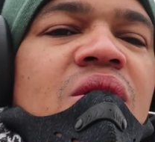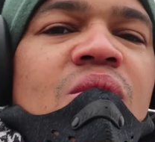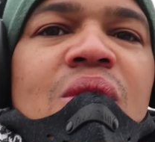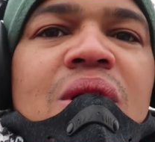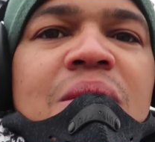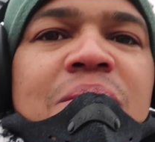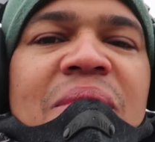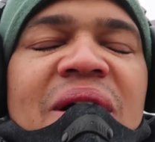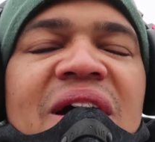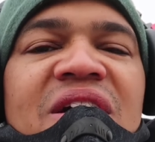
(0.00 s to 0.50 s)

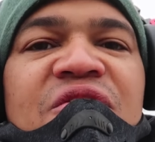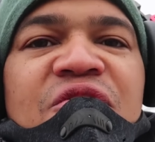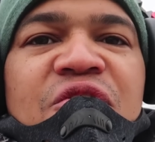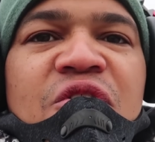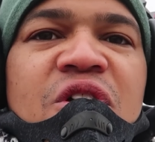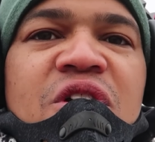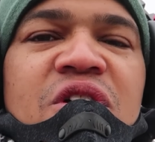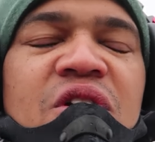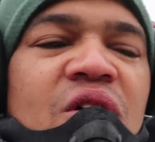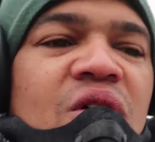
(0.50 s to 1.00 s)
will pay
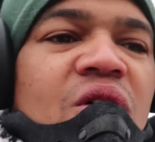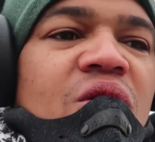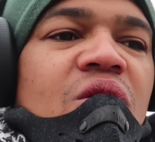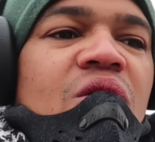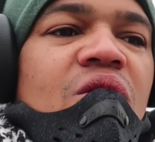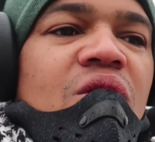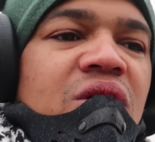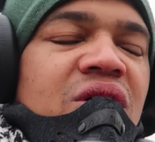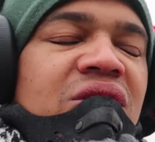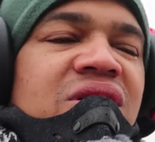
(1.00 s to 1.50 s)
for
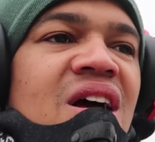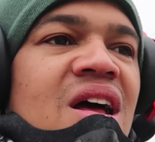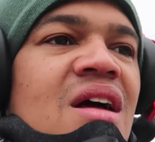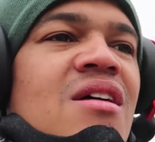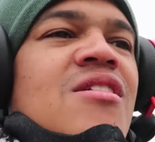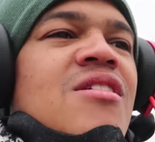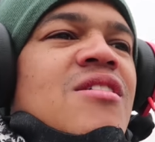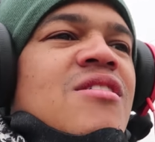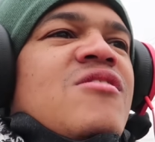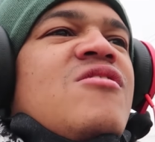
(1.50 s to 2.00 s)
your
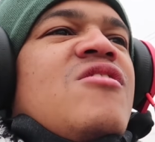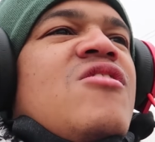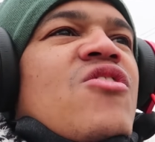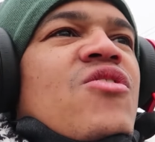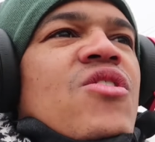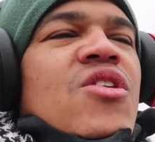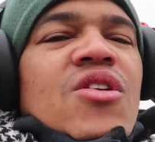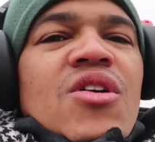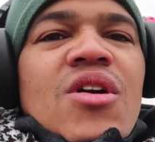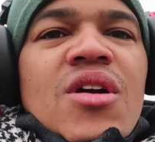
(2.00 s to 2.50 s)

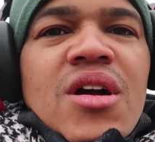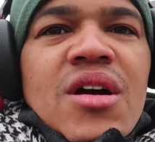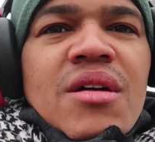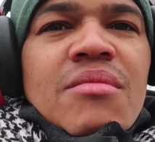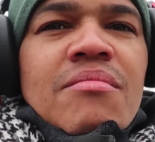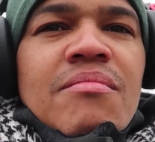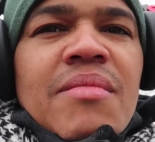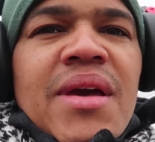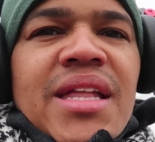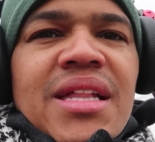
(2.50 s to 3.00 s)

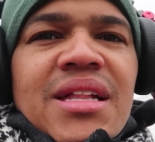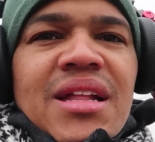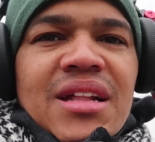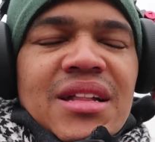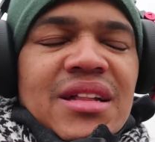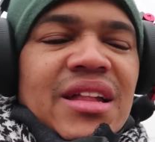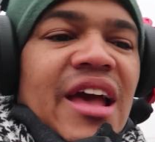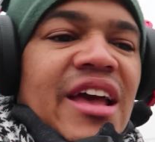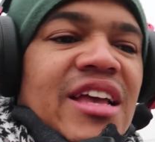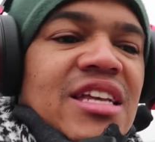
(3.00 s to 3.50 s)
meter
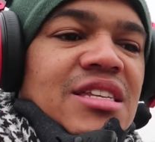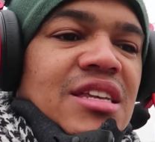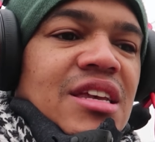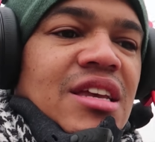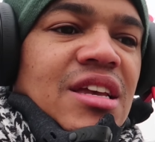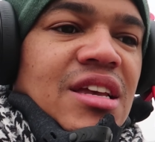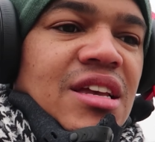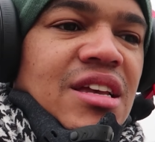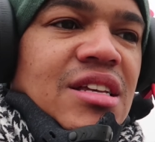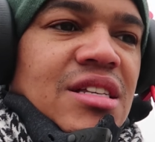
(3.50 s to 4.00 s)

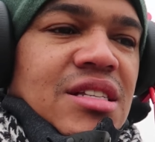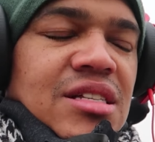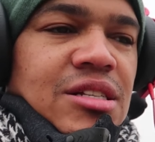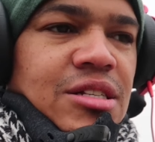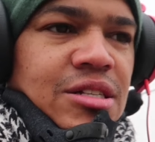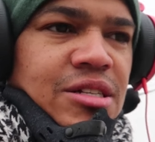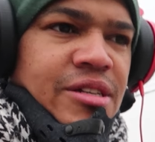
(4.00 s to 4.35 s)
taxis.